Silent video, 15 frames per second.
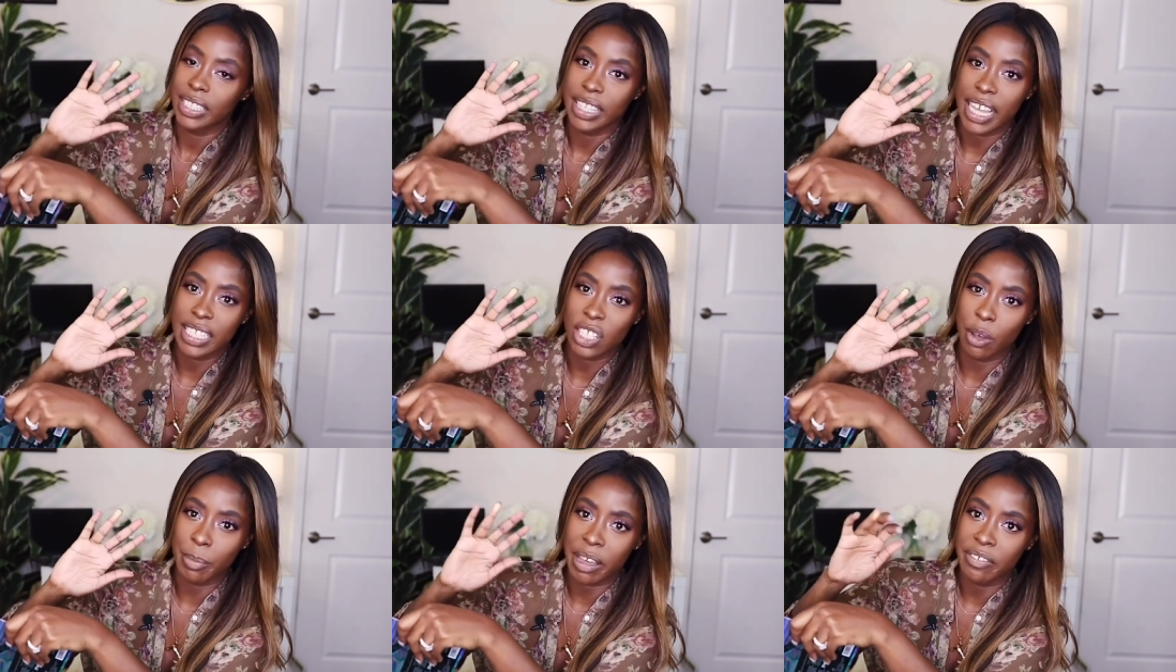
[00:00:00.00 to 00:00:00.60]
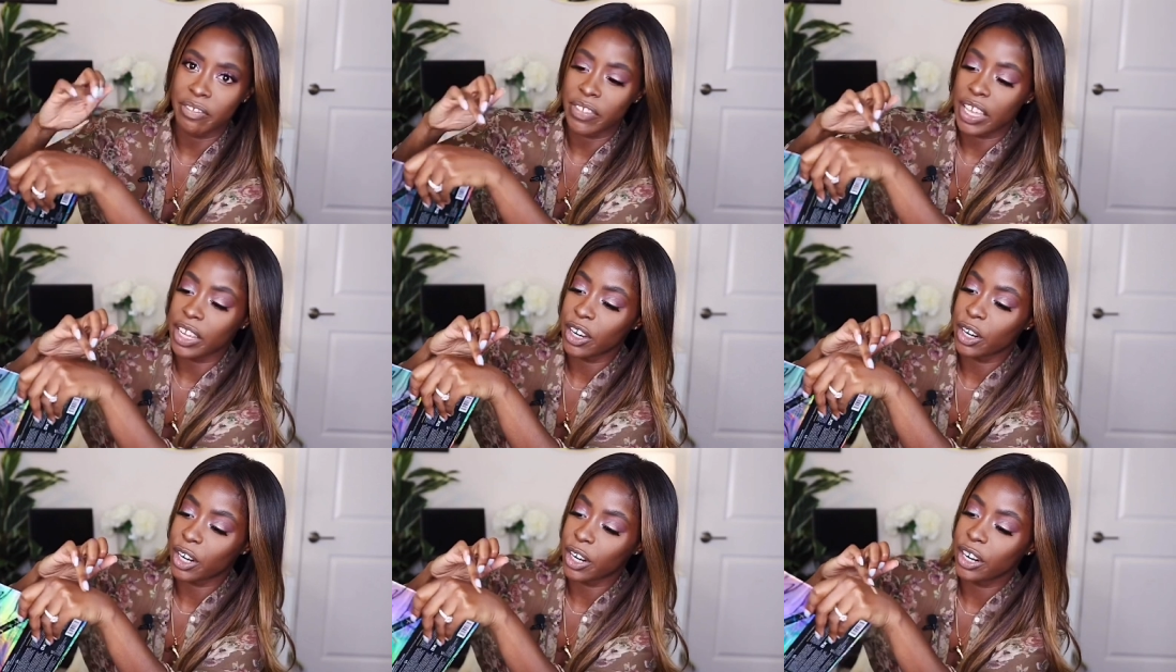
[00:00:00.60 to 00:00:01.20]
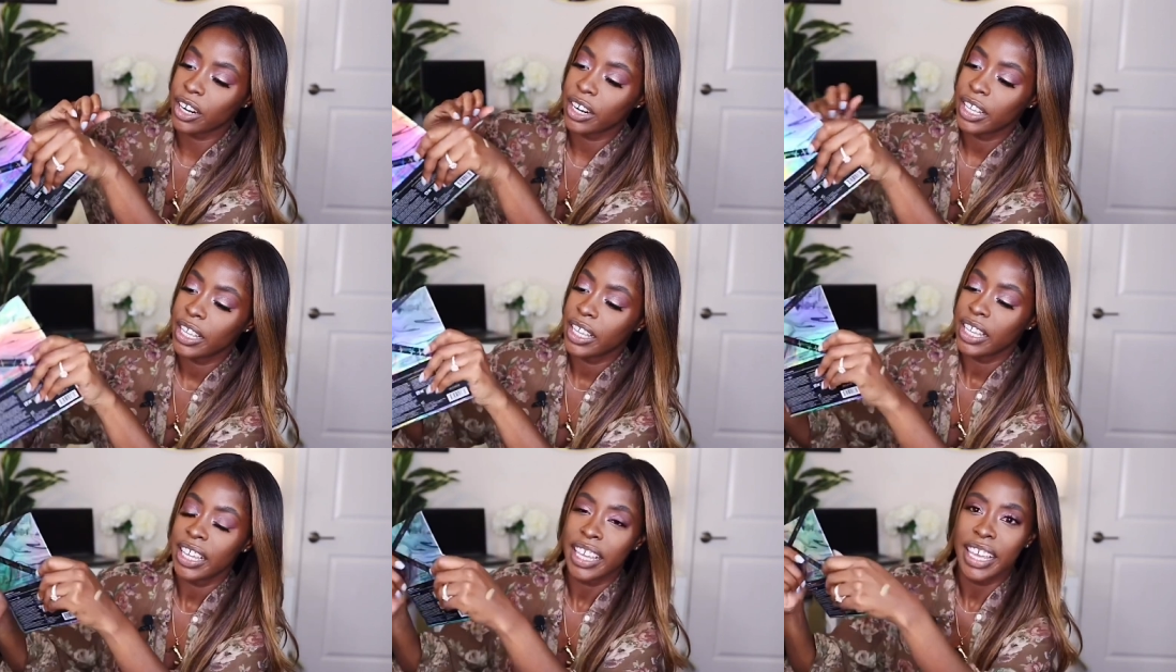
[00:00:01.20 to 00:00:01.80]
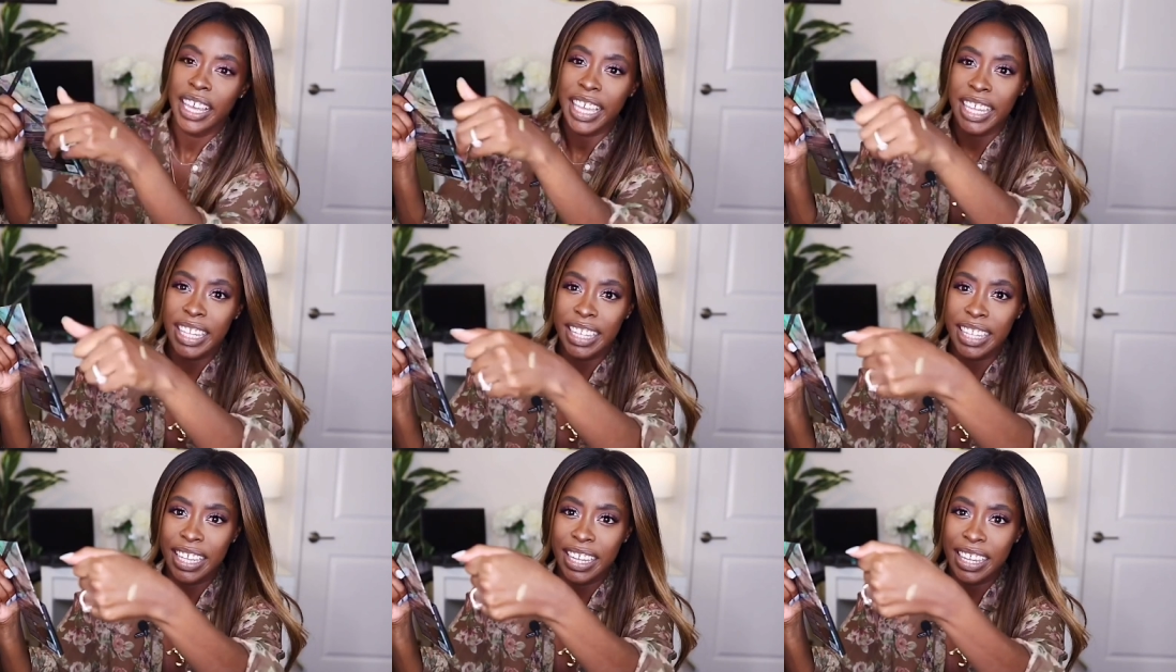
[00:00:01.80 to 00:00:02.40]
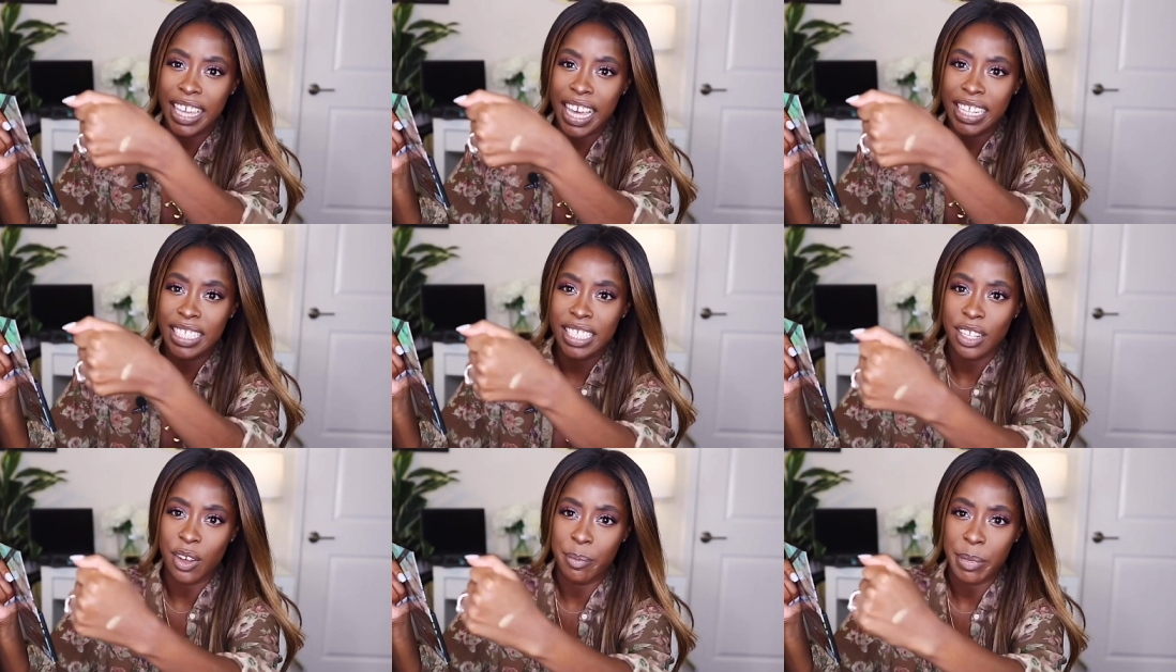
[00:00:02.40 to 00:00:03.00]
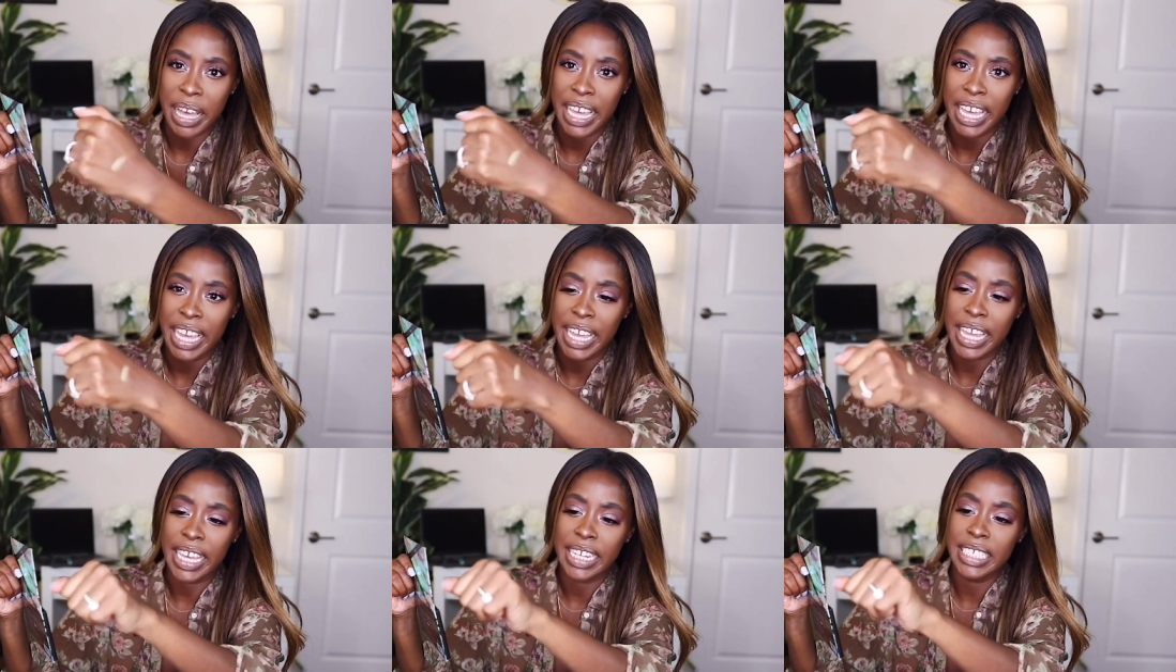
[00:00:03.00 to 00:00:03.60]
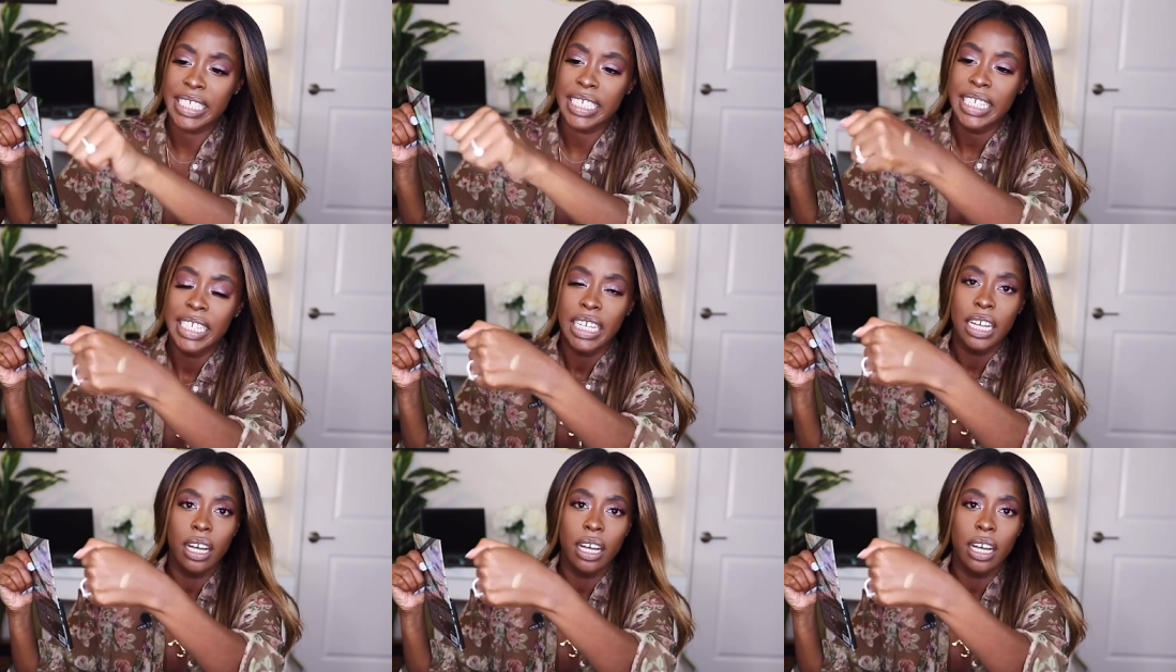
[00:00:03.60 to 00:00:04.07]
That's on my finger and that's on my hand.